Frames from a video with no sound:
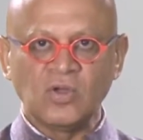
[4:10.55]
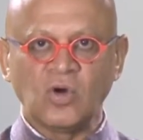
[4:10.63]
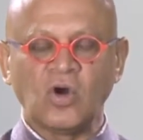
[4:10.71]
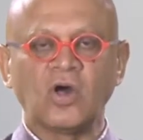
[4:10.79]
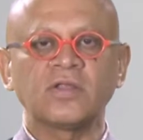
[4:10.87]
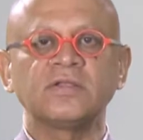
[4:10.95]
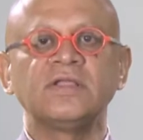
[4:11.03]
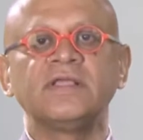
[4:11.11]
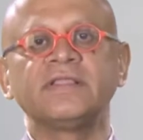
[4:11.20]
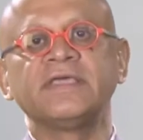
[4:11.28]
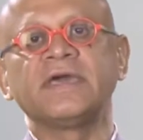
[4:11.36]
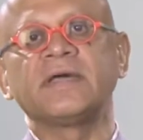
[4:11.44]
or
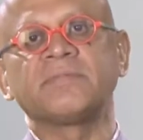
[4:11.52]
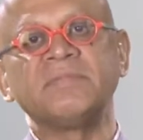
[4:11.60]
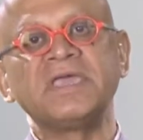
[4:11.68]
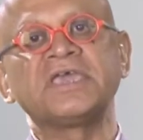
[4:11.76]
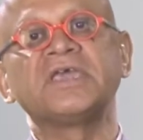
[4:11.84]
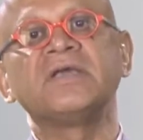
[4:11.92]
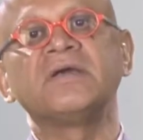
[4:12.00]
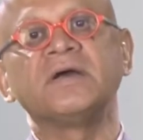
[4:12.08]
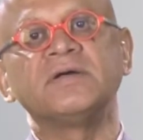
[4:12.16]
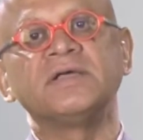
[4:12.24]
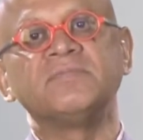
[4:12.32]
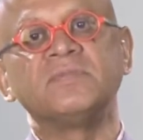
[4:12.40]
they are making
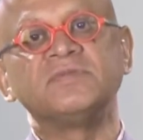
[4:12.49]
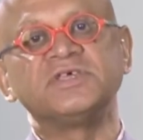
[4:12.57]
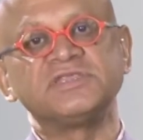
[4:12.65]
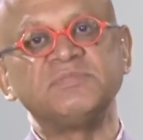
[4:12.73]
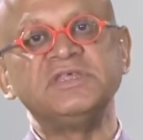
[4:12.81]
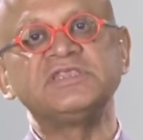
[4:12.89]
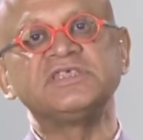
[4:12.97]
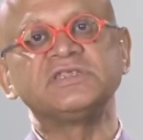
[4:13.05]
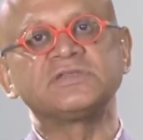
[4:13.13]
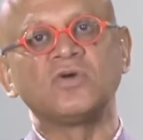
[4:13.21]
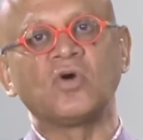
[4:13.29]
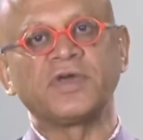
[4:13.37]
the
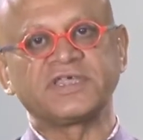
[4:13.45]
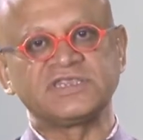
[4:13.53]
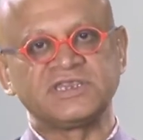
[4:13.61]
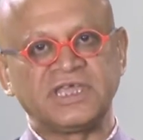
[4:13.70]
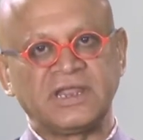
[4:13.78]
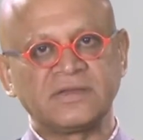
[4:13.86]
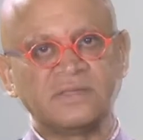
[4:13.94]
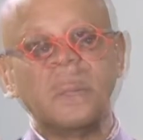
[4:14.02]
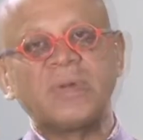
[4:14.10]
species go extinct.